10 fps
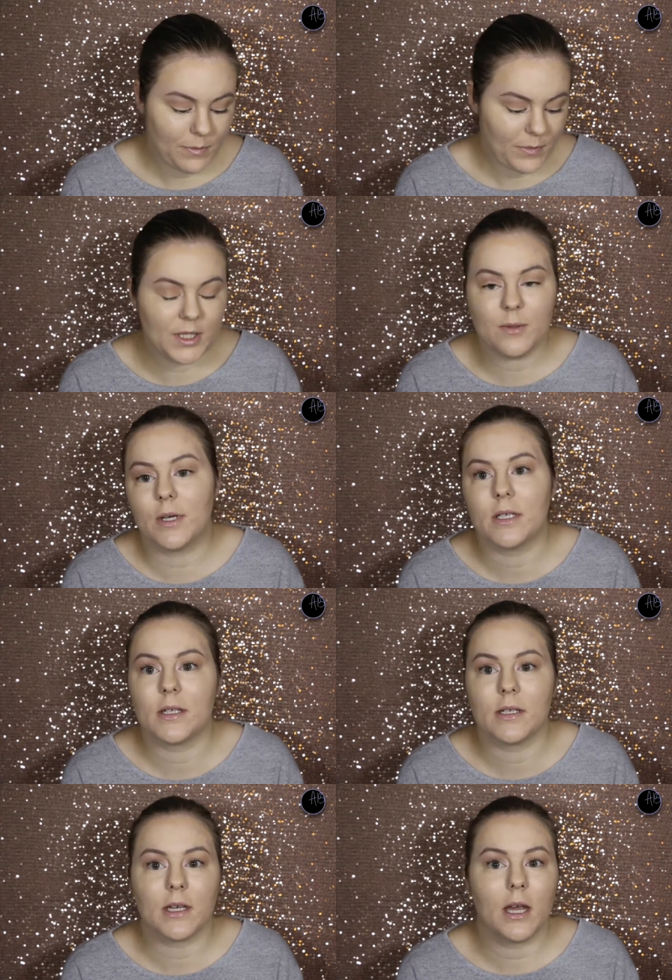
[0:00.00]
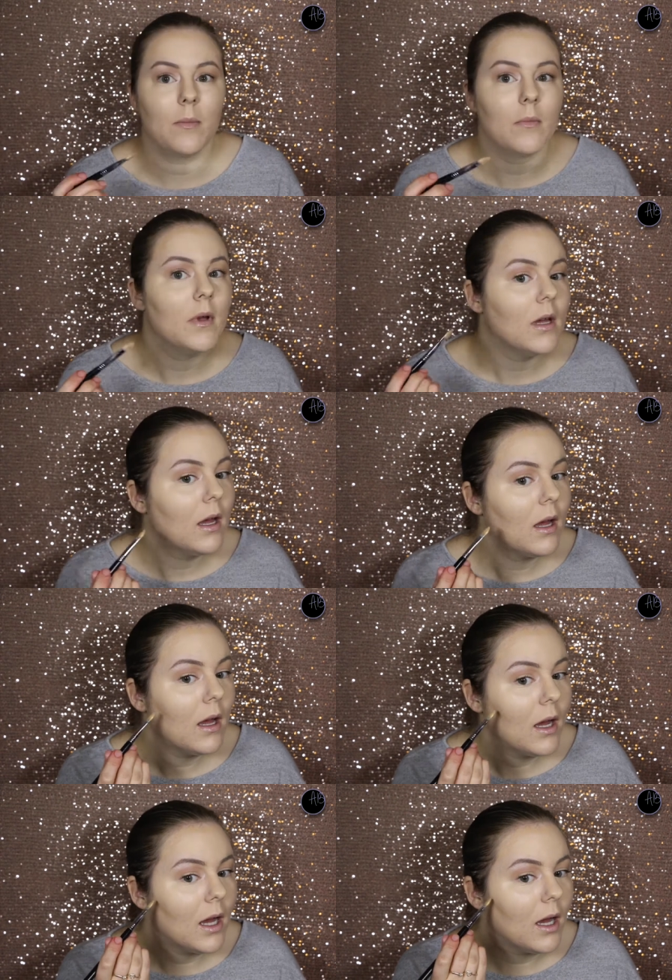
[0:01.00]
This one is the same
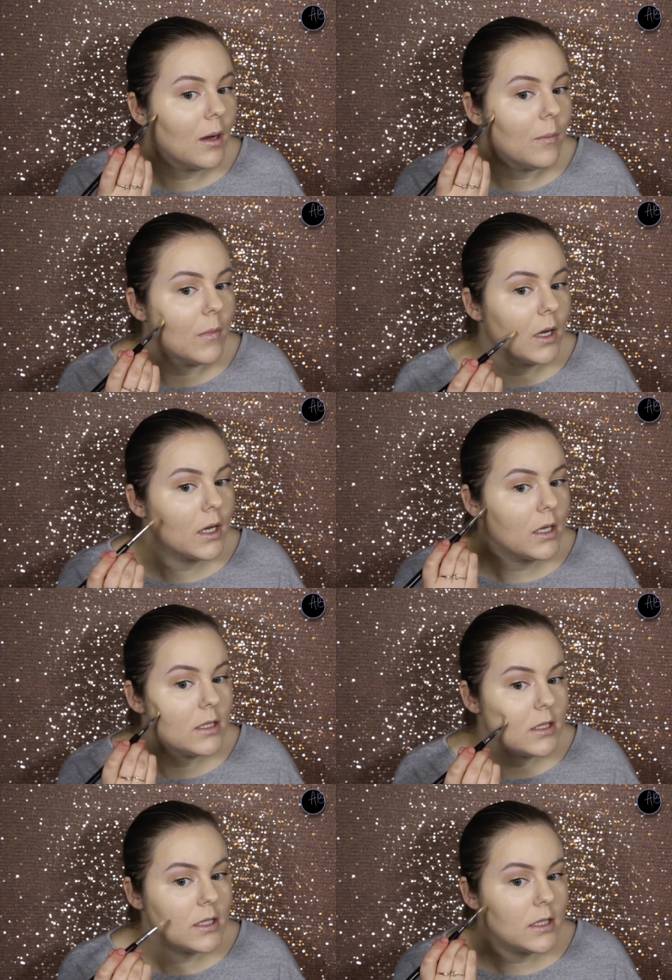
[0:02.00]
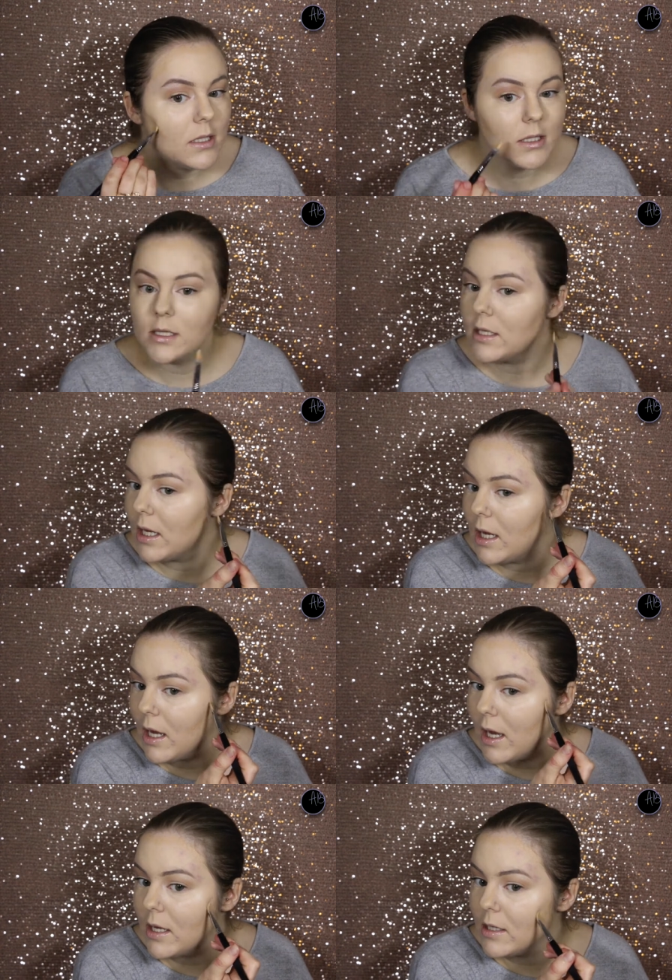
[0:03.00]

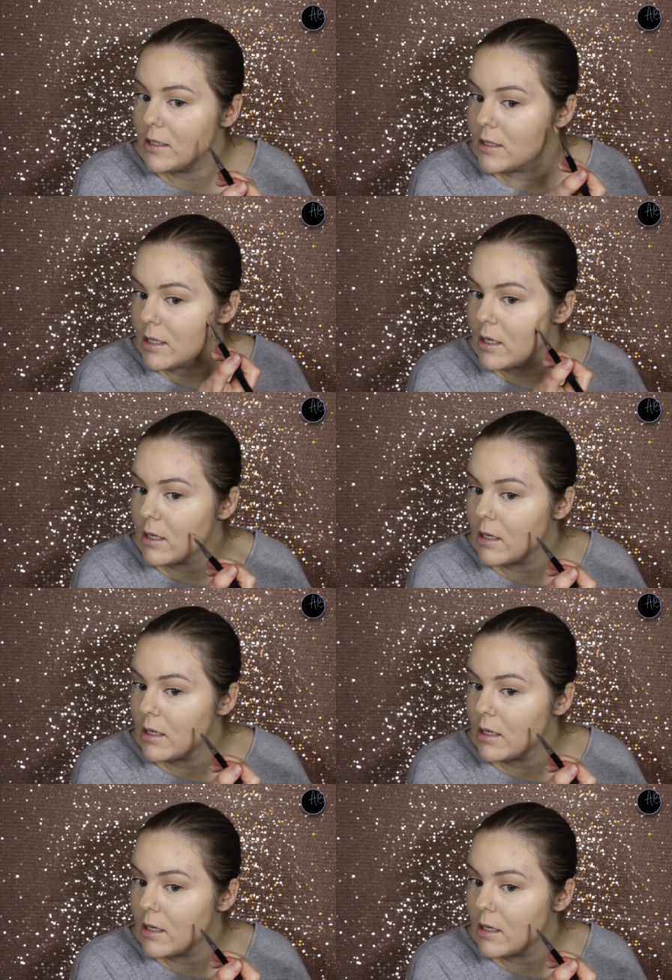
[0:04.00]
consistency as